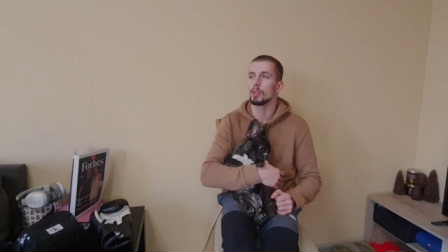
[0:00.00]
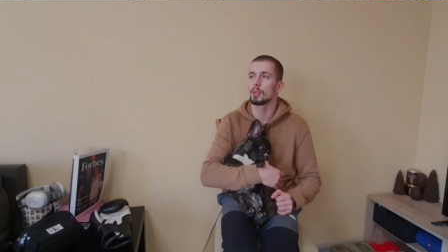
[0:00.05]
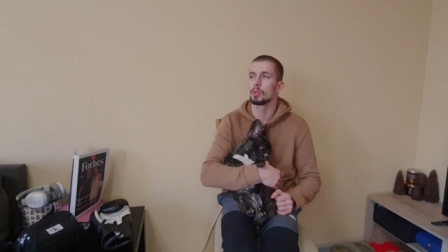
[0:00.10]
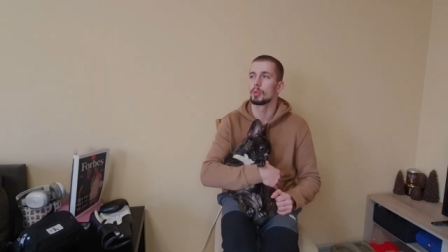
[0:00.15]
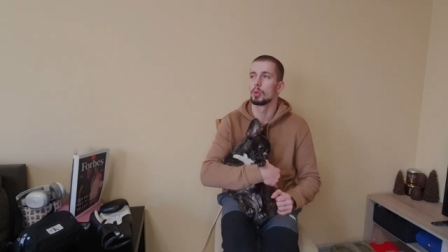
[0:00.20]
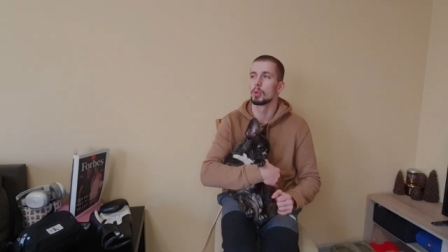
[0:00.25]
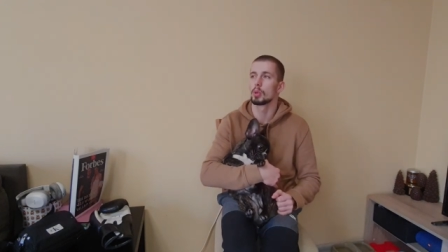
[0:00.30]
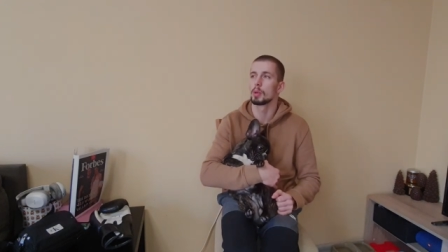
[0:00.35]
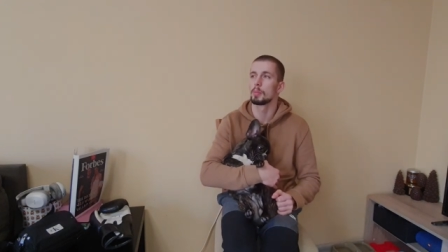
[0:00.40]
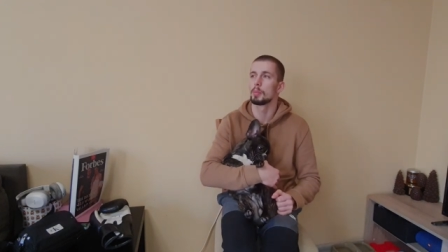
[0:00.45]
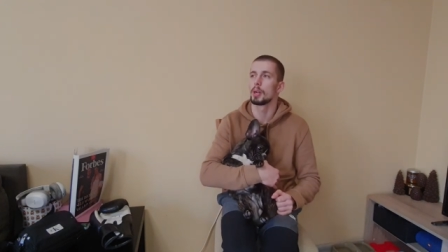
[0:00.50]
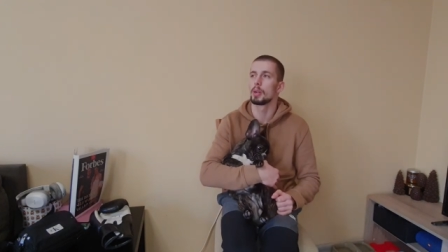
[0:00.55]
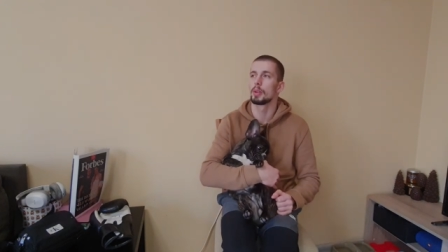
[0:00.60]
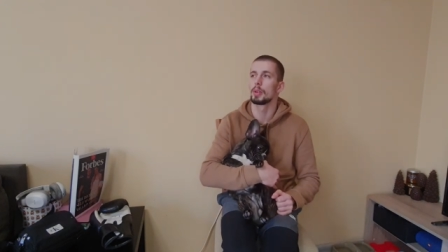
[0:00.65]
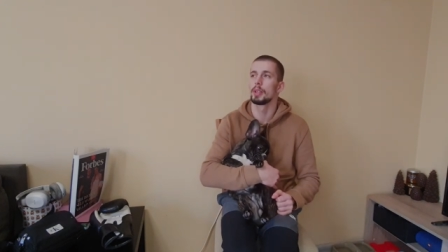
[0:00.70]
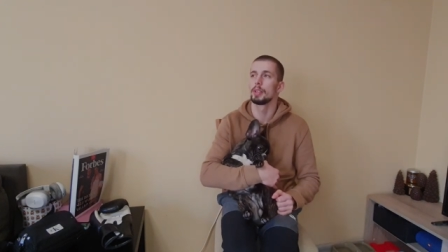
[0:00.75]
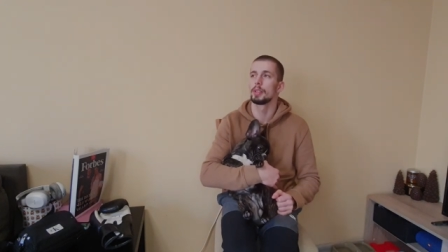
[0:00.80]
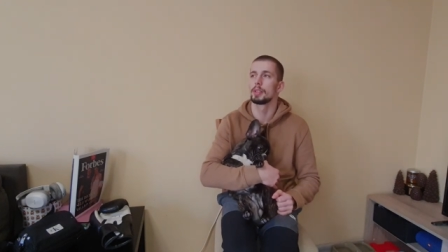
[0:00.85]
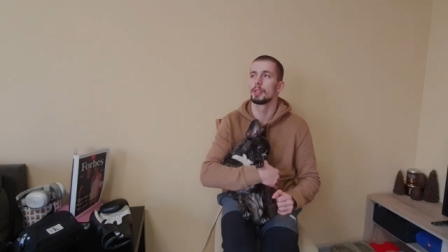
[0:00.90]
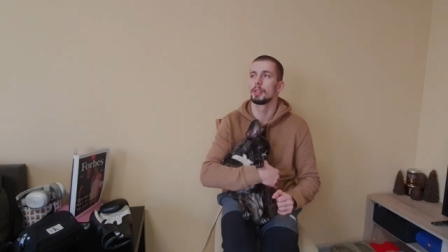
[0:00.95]
talk about
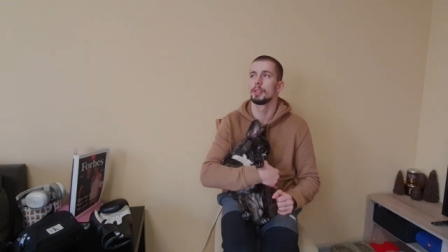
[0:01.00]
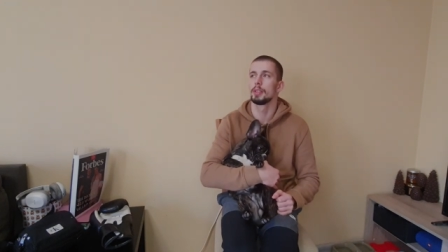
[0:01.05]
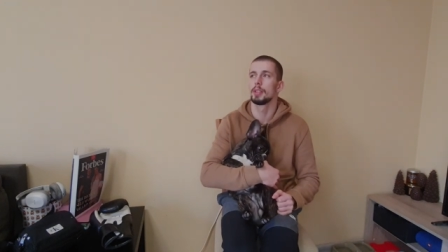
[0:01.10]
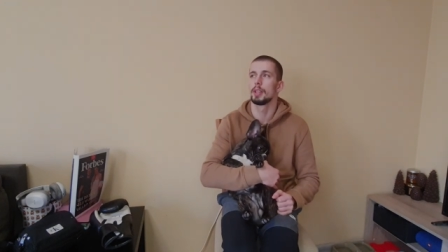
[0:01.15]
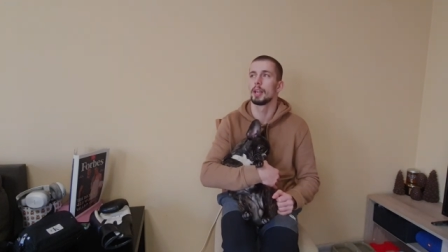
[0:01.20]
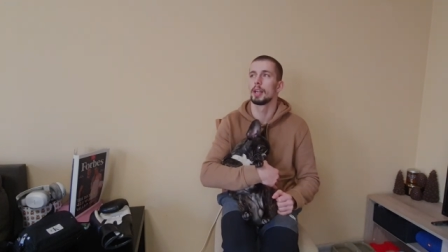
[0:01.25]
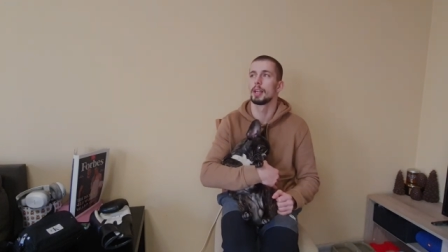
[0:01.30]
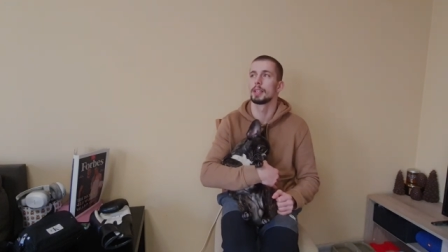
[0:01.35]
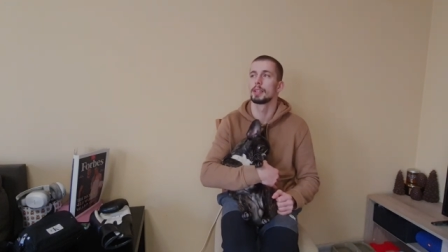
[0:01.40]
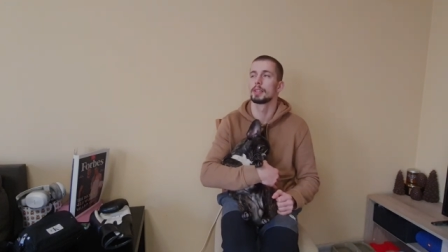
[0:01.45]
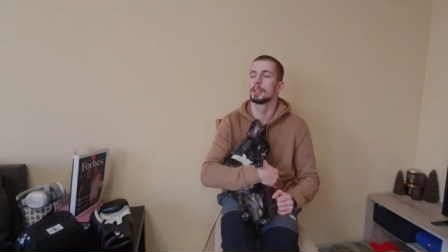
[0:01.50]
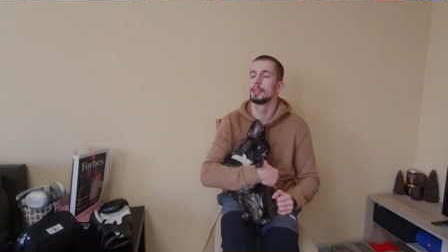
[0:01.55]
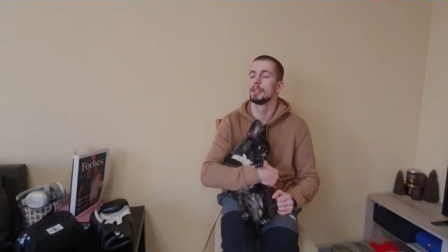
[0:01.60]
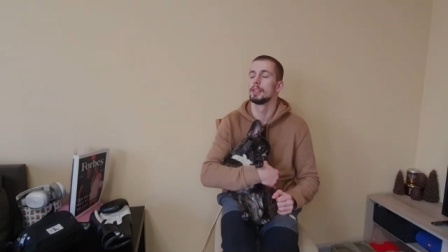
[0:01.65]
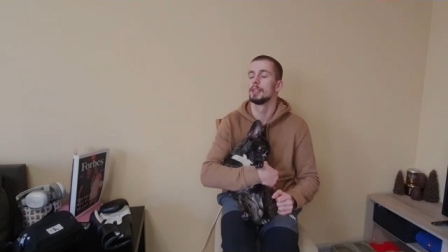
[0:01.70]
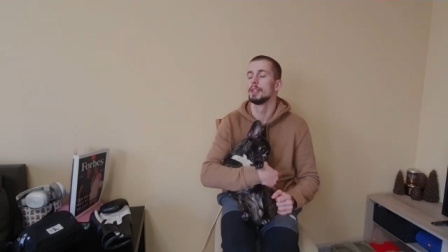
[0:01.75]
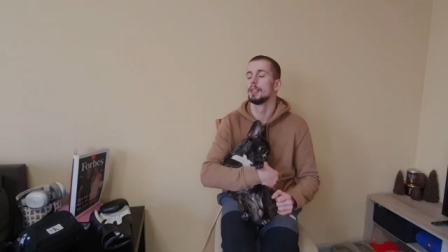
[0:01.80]
it, that